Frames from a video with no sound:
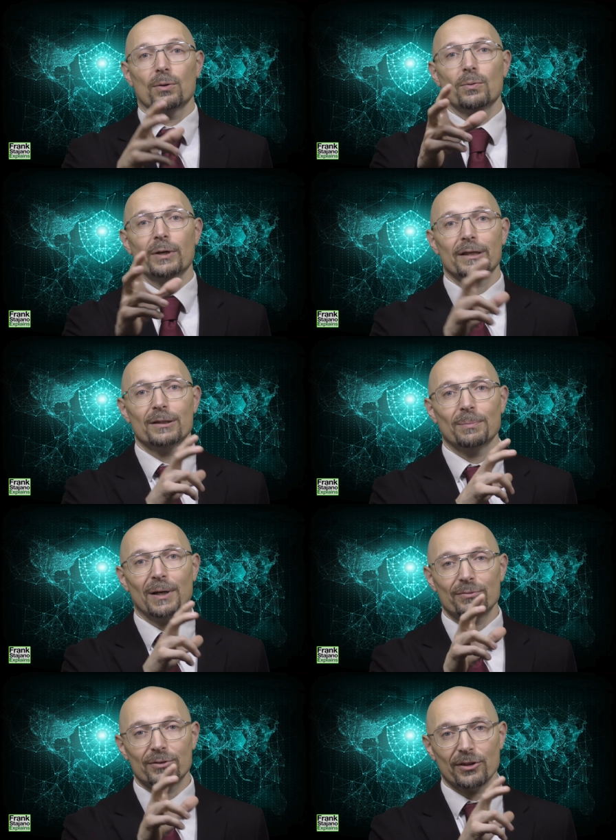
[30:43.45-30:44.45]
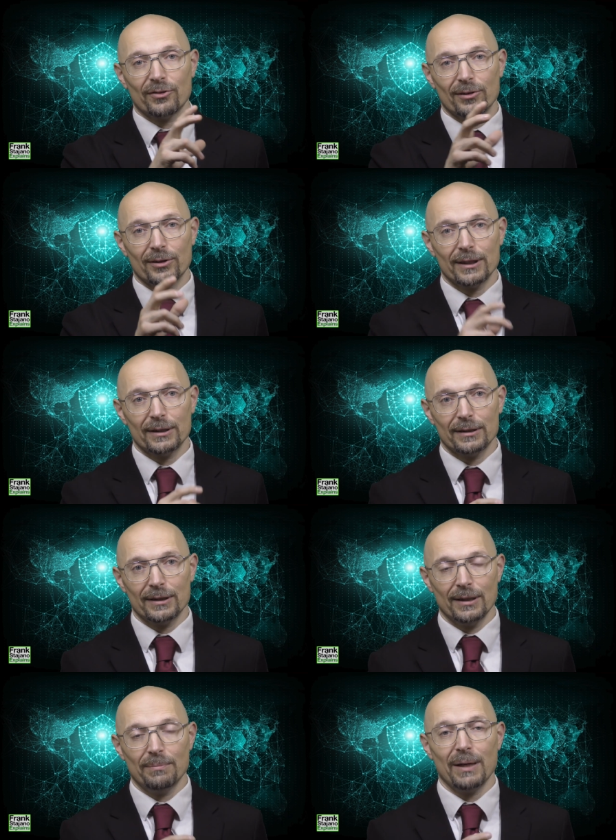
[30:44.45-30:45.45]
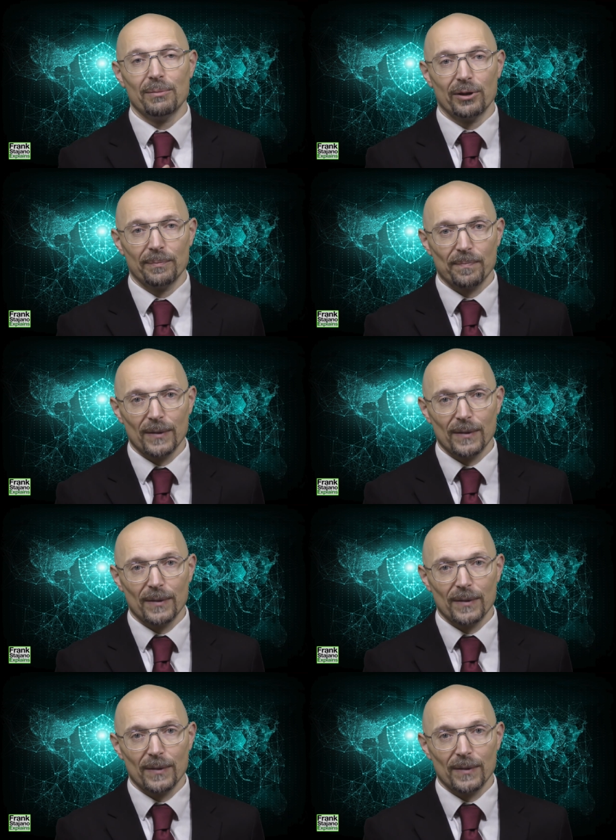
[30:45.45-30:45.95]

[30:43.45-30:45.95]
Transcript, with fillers: where the buffer is located in memory.